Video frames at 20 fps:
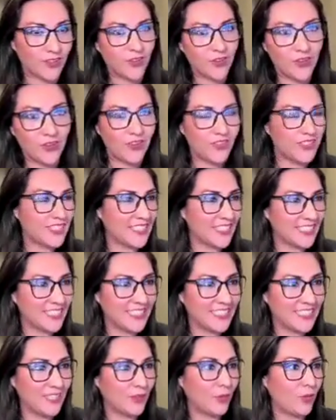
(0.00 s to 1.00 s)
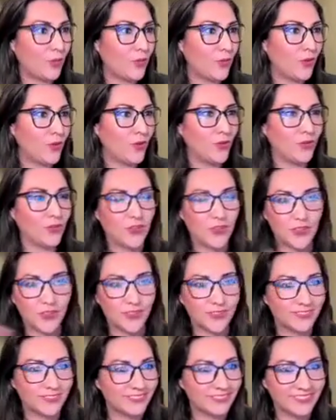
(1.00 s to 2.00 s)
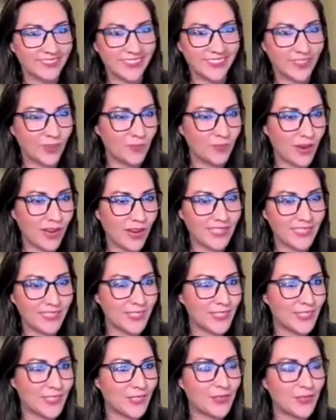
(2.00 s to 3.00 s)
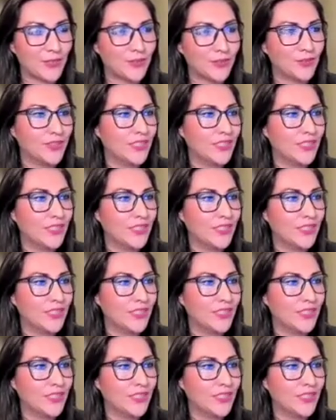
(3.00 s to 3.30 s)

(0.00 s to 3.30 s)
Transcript: They're on the 16th hole, they're, -2.